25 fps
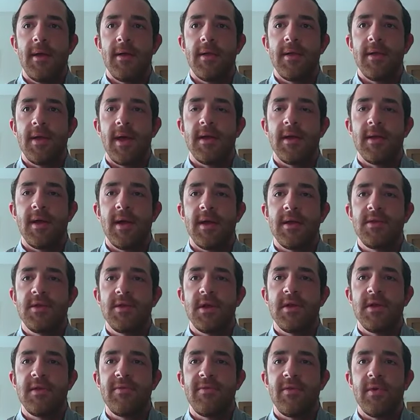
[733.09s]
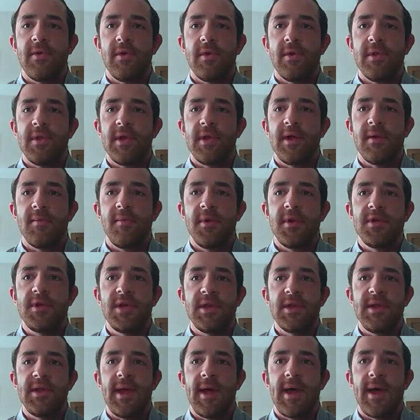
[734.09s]
Not just for the
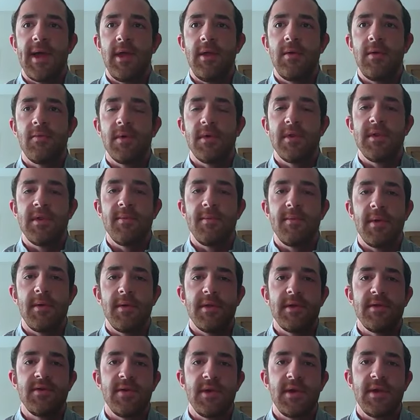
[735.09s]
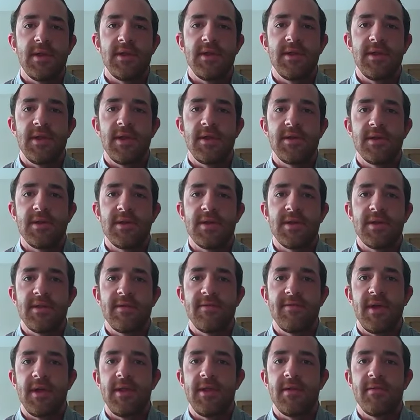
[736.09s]
completions guy who wants to be able to treat his stages as
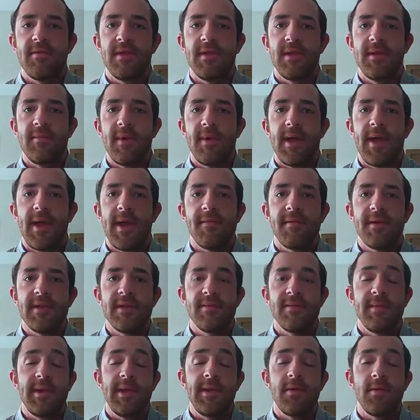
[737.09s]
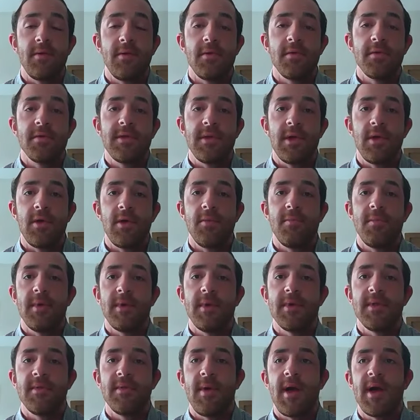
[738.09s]
effectively by having as many holes
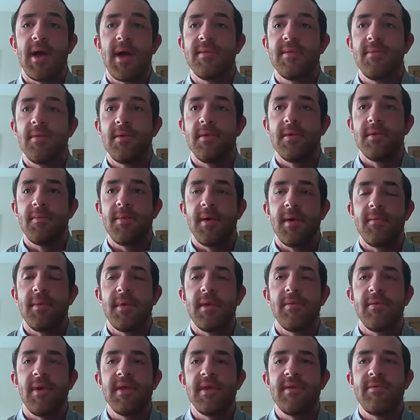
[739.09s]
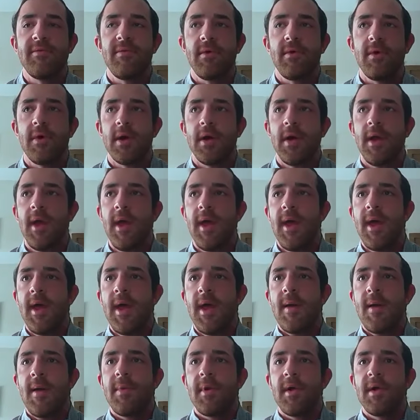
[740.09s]
open as possible to pump into the reservoir,
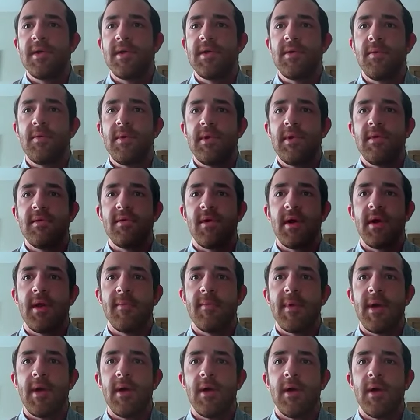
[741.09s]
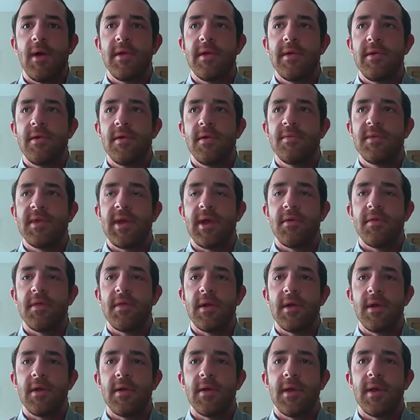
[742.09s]
but also when you talk about other groups out
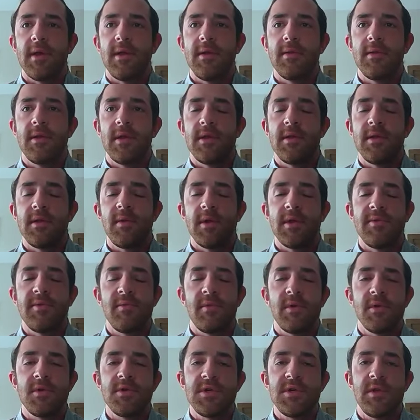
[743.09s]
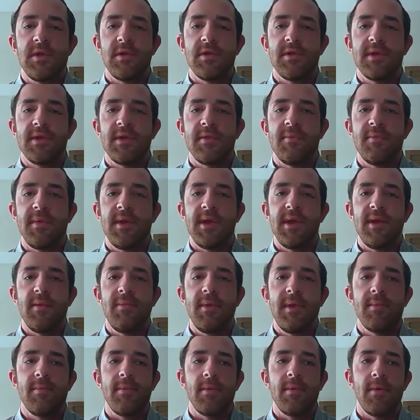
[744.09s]
there, like the reservoir engineers and the BD
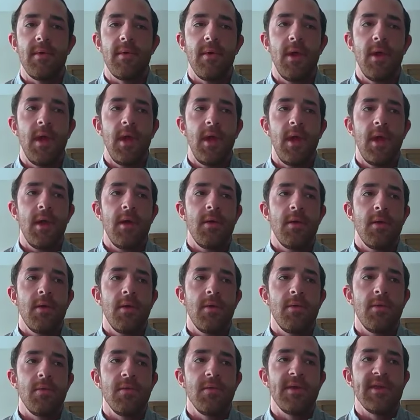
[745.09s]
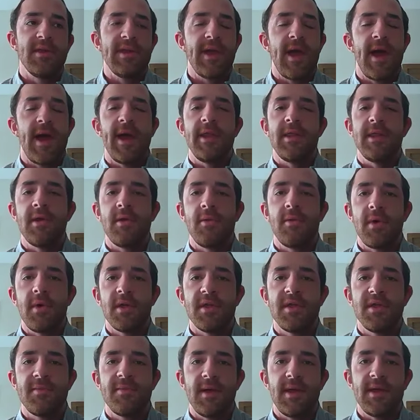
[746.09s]
people who design their
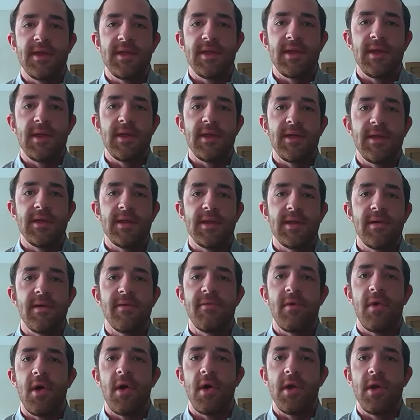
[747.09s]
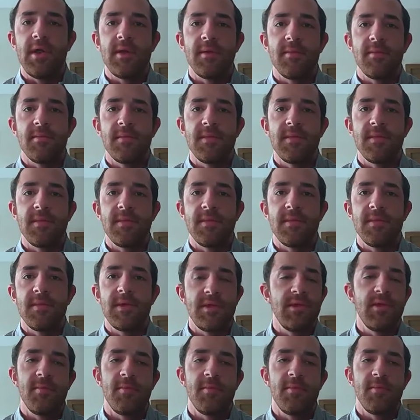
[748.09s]
well spacings and their volumes,
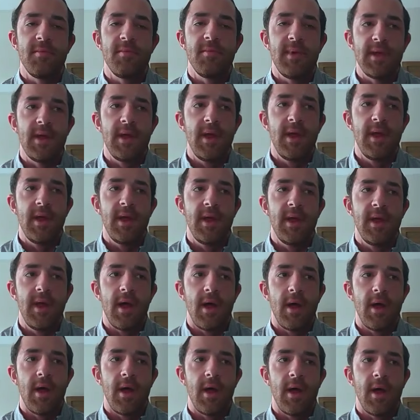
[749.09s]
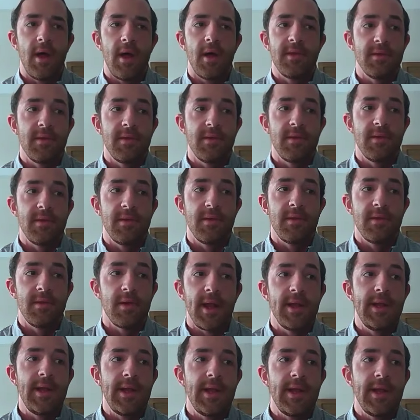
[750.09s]
assuming that
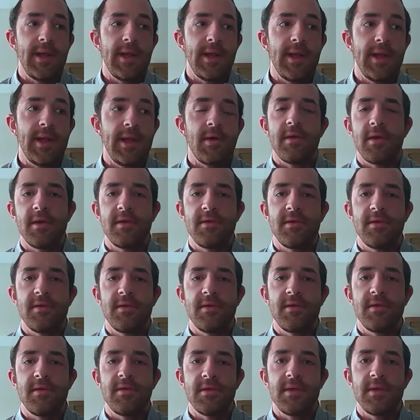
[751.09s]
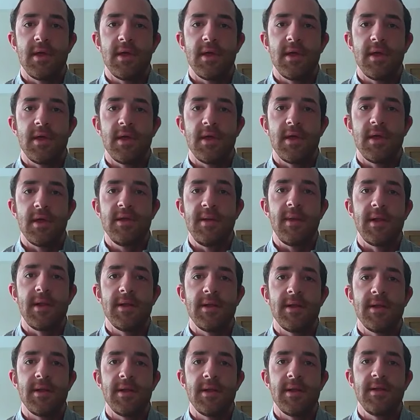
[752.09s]
they're likely getting all their clusters
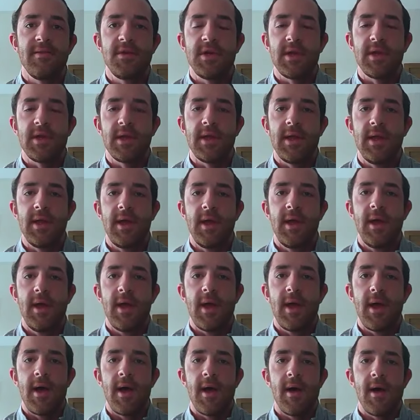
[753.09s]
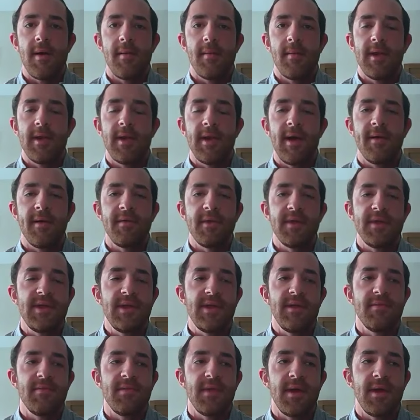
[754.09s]
stimulated sufficiently. And
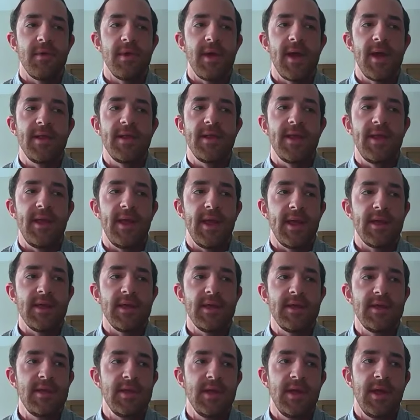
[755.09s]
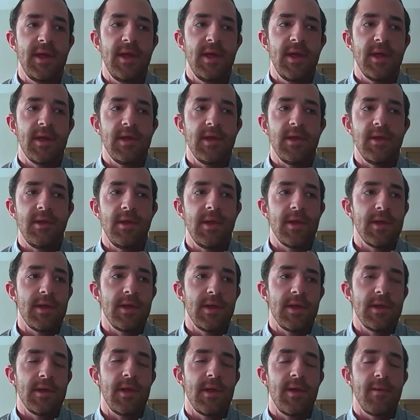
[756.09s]
obviously, if that were not the case, you
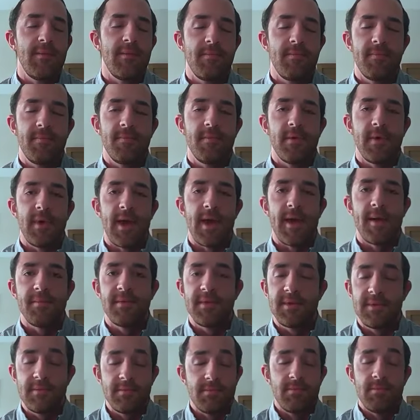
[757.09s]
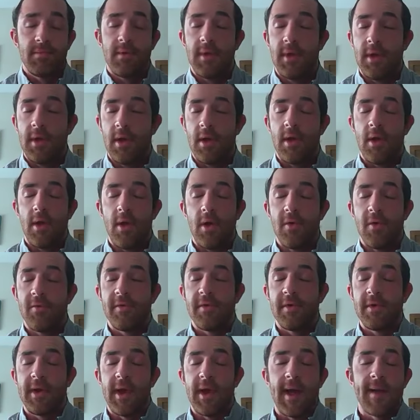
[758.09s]
could end up perhaps
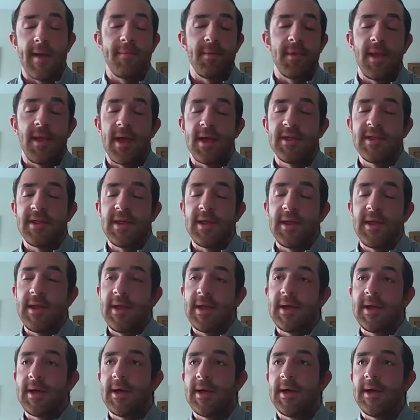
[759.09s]
over capitalizing.